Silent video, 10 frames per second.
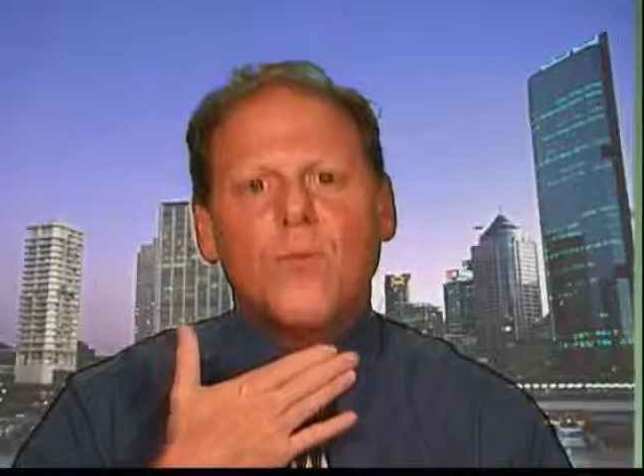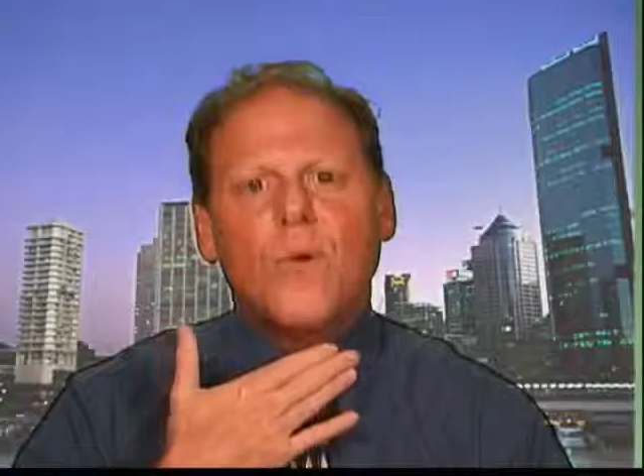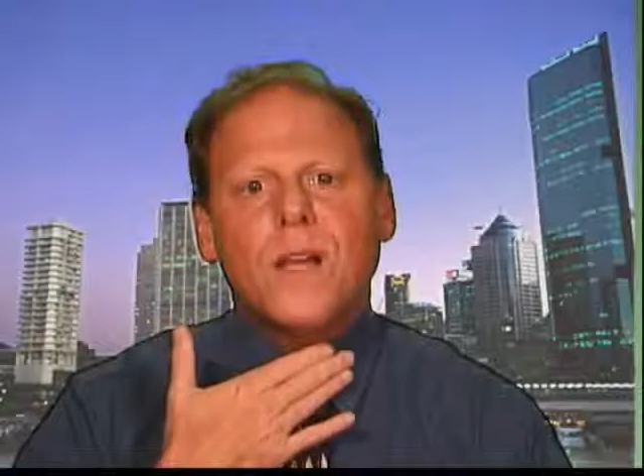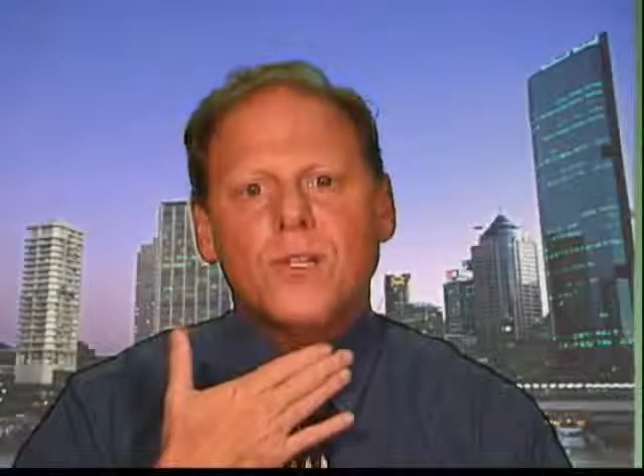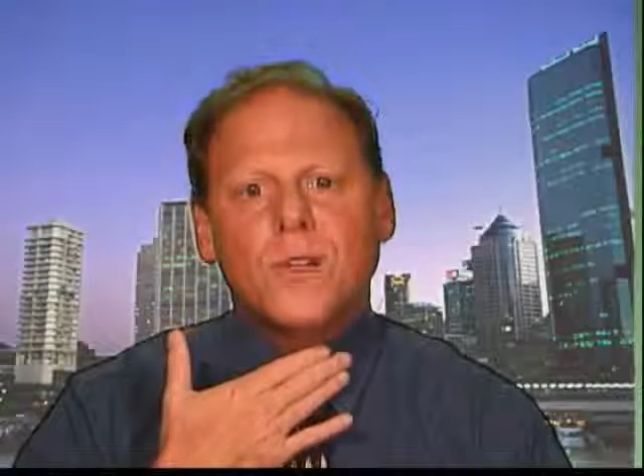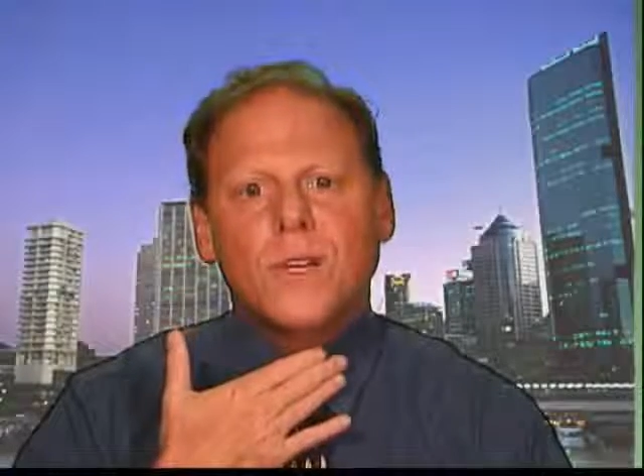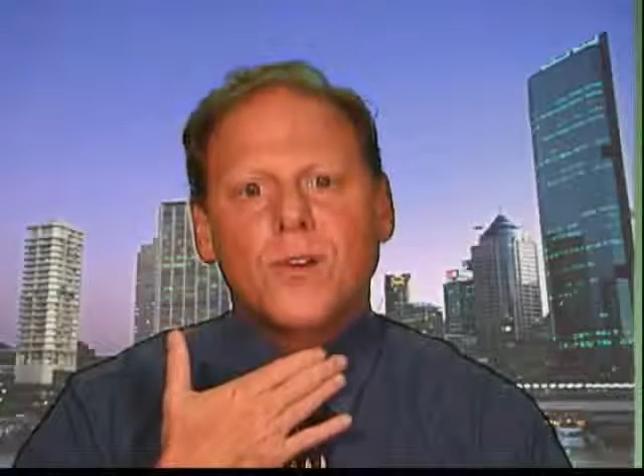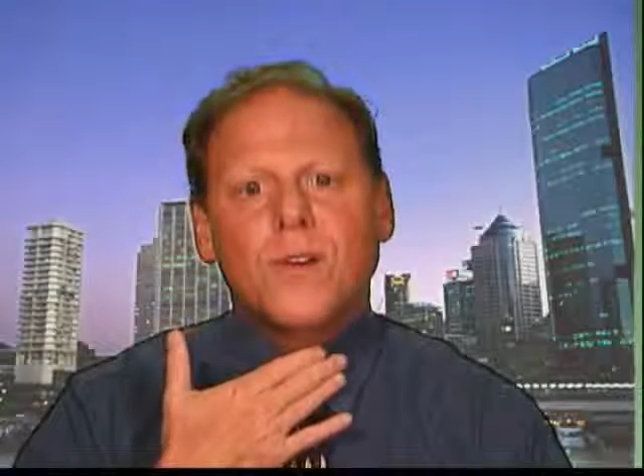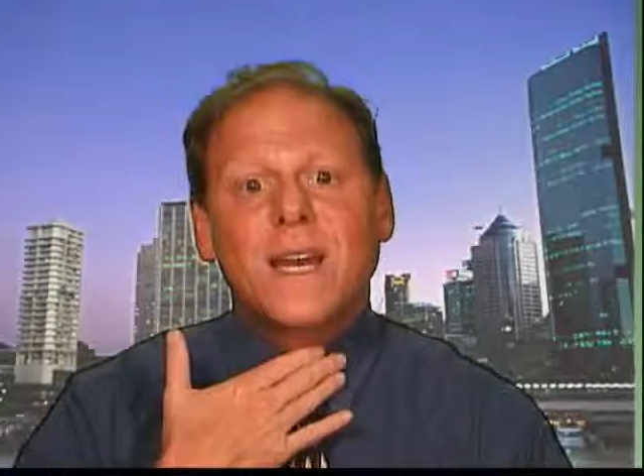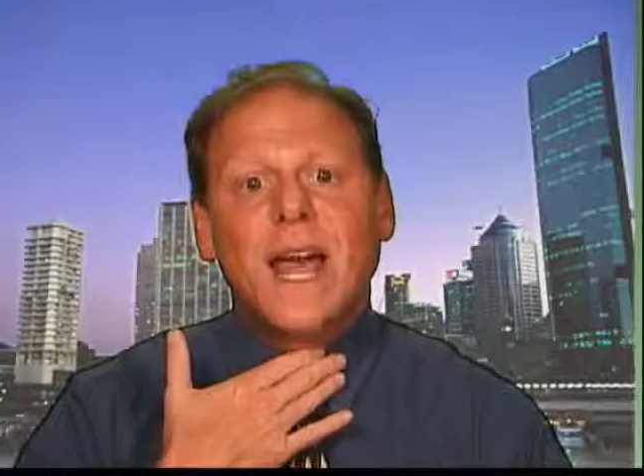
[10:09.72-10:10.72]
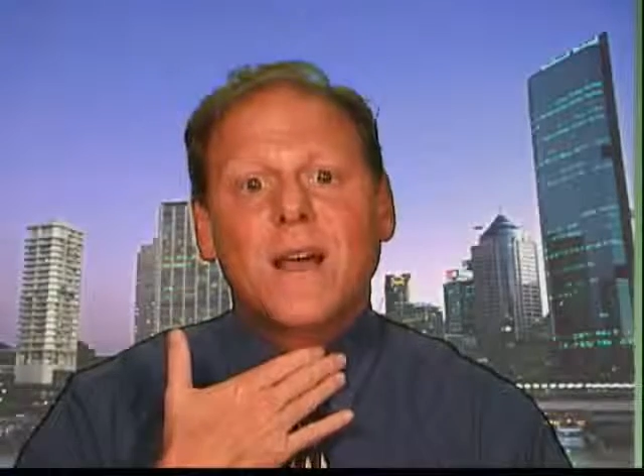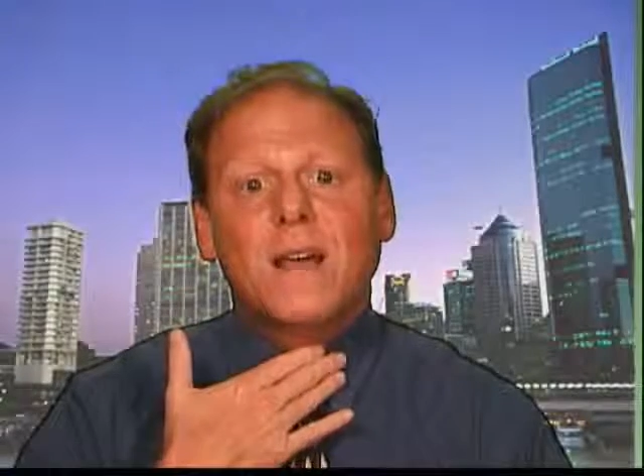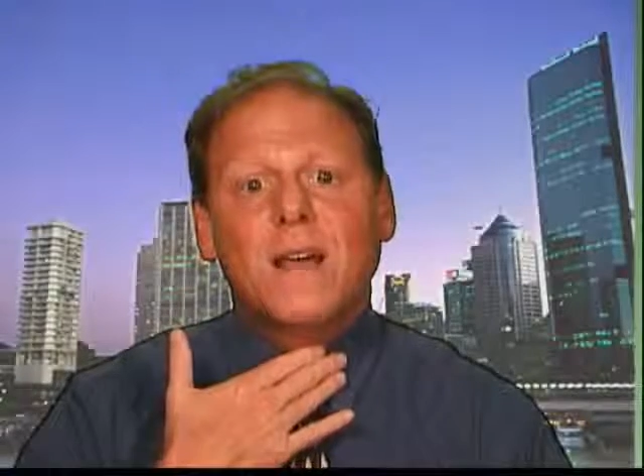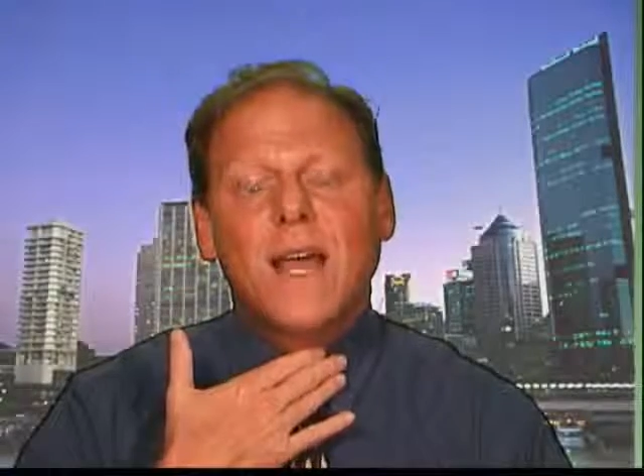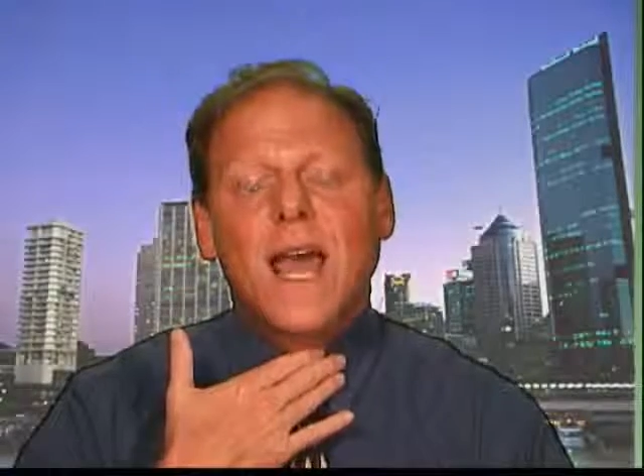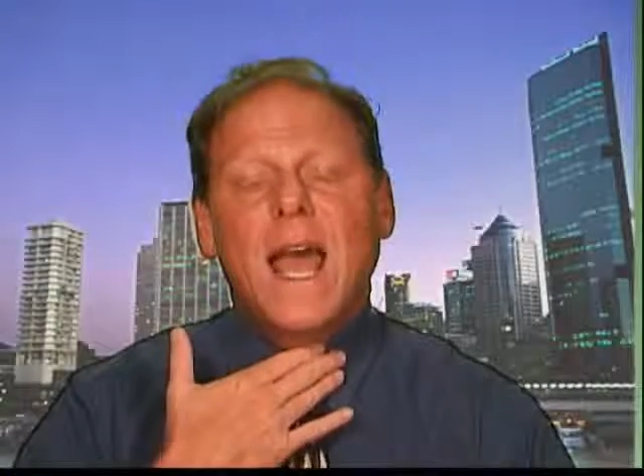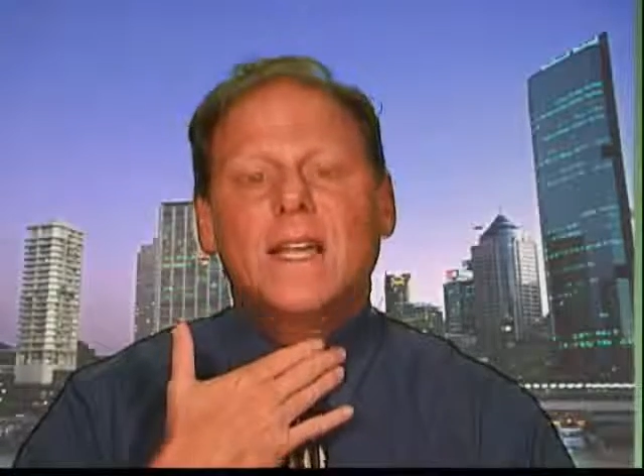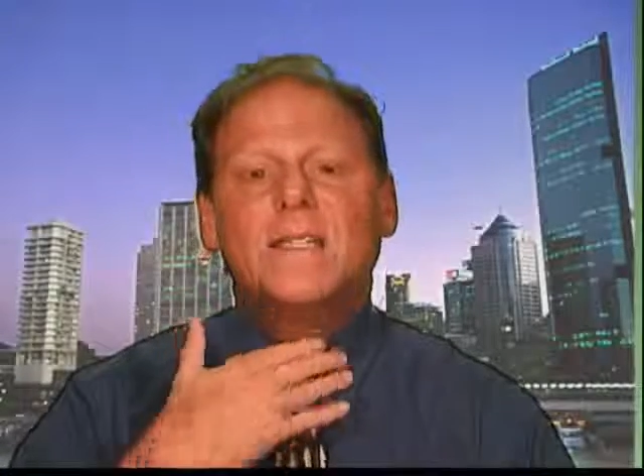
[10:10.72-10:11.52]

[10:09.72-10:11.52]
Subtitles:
the vibration in your neck